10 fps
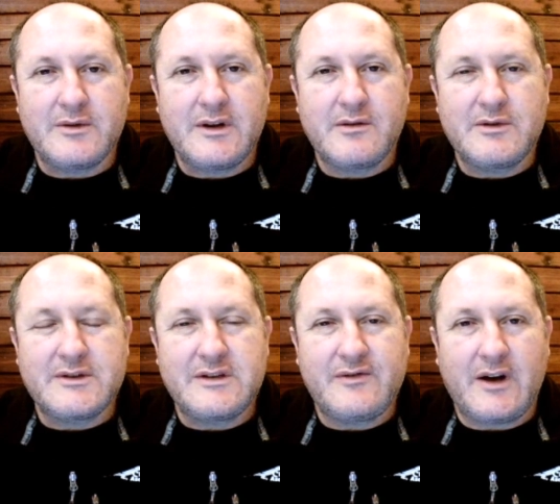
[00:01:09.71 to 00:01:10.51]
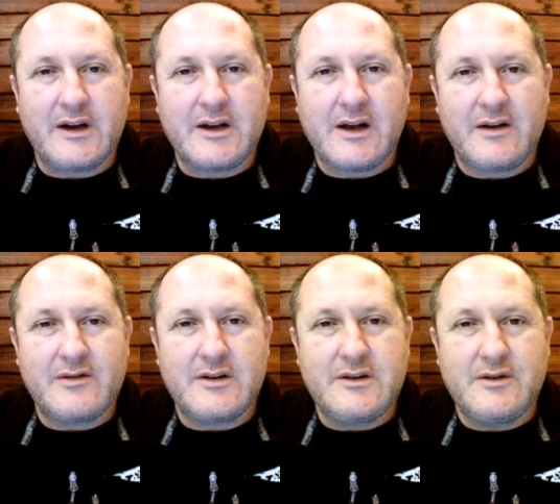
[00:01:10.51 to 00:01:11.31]
In other words, if I cover
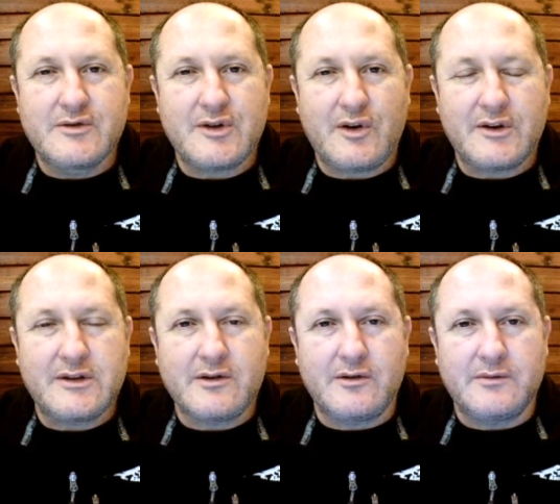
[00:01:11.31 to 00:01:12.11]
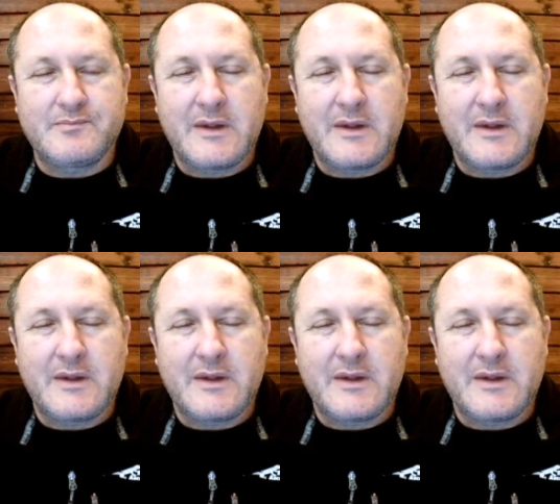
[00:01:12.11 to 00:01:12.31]
a news article